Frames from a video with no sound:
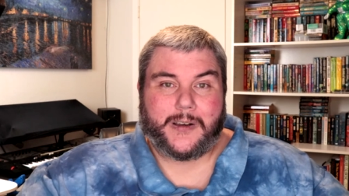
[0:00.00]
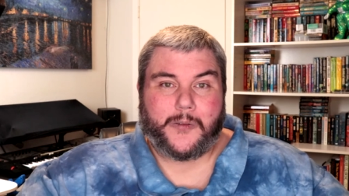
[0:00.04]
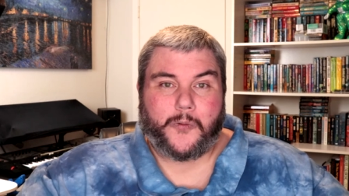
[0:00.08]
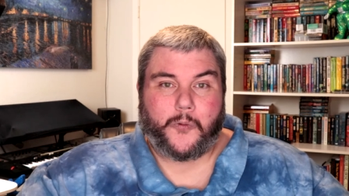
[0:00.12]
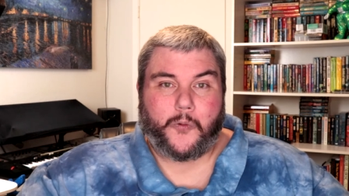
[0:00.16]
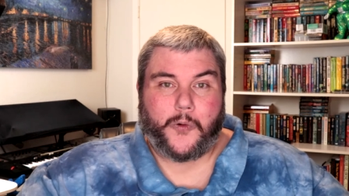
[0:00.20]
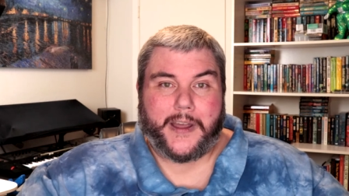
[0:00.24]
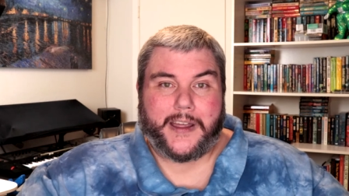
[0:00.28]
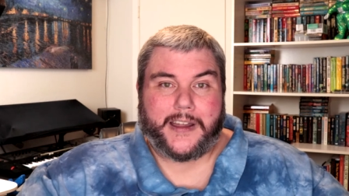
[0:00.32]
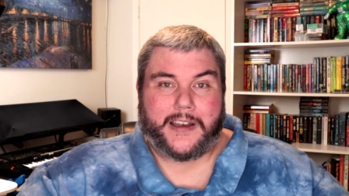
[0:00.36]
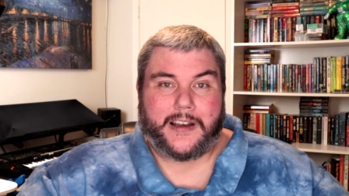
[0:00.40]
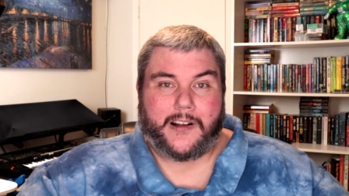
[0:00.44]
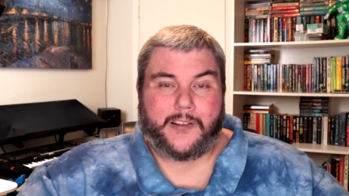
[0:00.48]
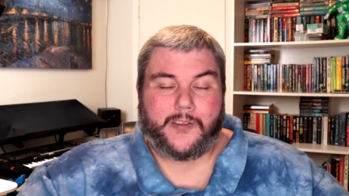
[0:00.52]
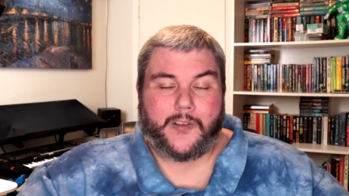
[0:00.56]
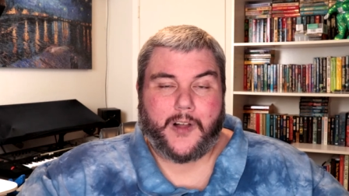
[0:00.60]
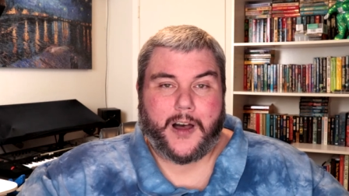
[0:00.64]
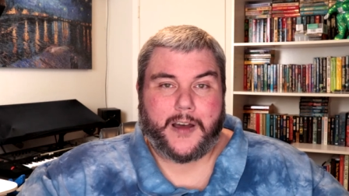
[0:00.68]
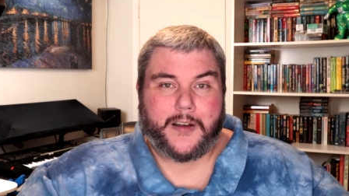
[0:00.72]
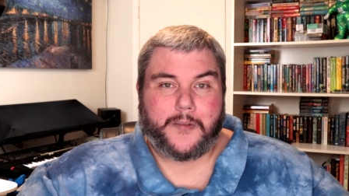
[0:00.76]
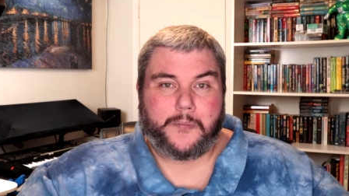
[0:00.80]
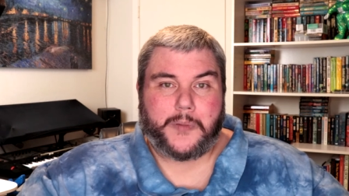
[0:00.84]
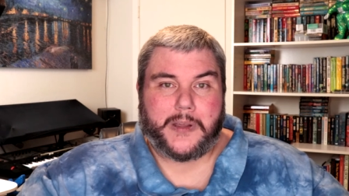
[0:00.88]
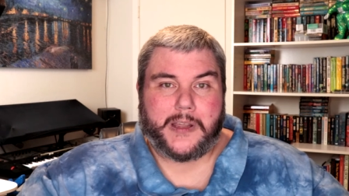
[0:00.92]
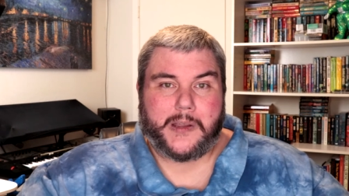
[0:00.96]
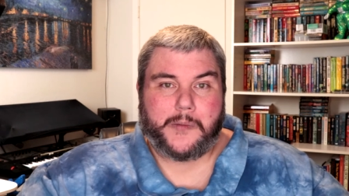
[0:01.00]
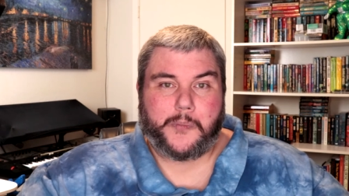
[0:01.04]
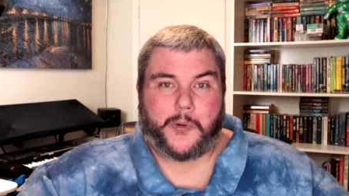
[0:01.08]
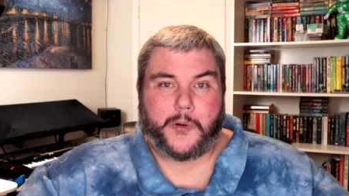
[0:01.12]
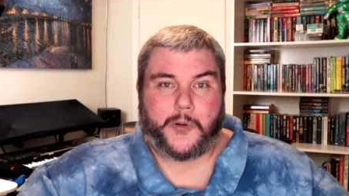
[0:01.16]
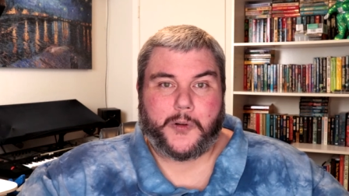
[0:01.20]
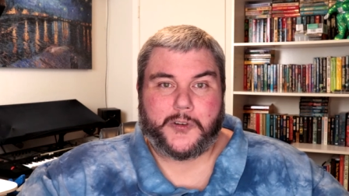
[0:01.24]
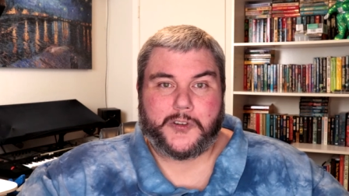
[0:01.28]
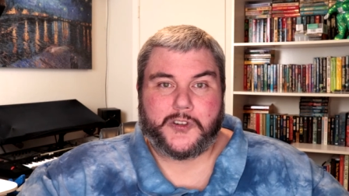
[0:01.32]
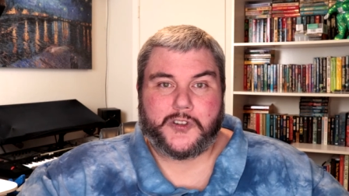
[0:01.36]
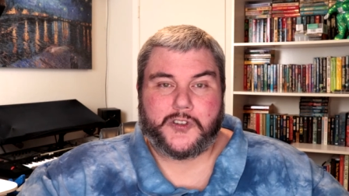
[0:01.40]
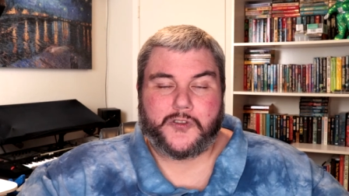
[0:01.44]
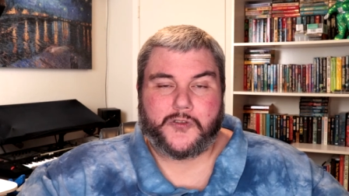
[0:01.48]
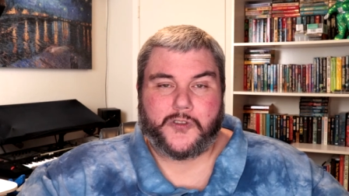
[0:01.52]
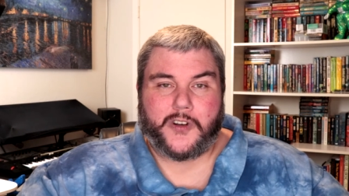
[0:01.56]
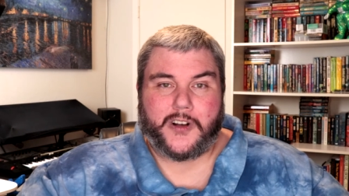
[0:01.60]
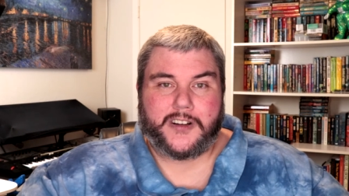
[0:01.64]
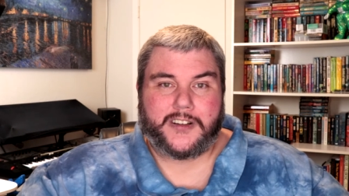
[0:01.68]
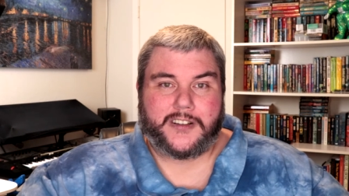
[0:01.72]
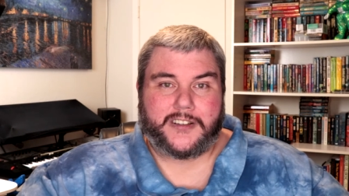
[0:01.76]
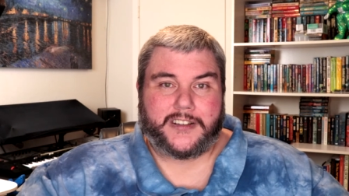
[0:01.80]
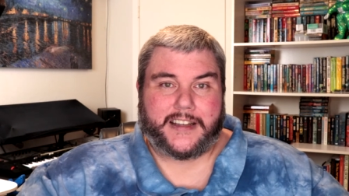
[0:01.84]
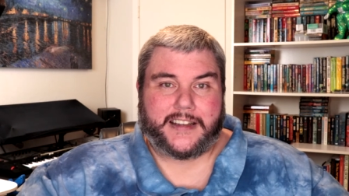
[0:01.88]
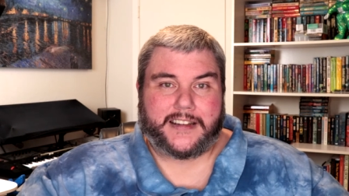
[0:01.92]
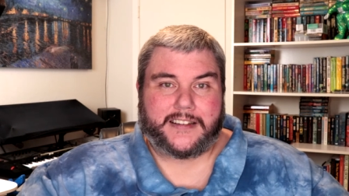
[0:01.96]
when a lot of people are
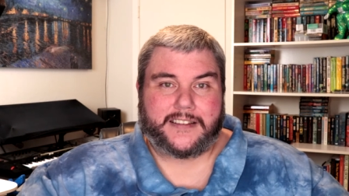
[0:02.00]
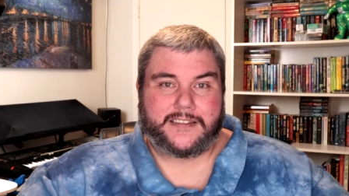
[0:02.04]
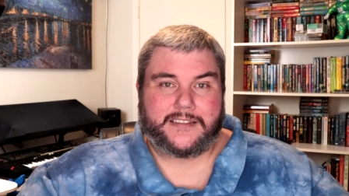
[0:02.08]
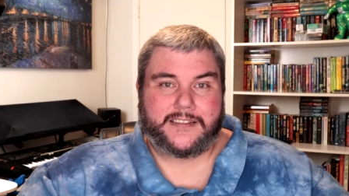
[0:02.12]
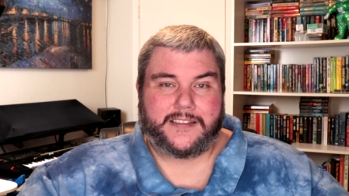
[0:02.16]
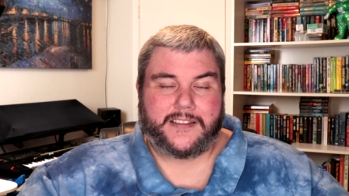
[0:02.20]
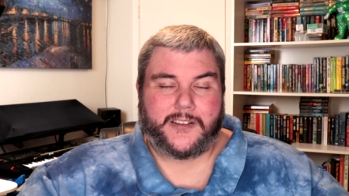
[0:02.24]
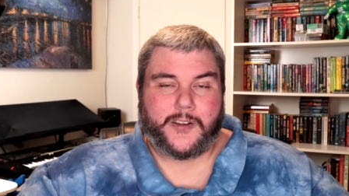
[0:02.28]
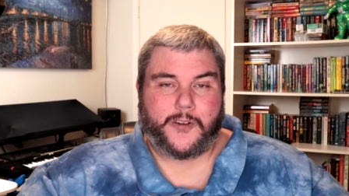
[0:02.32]
struggling.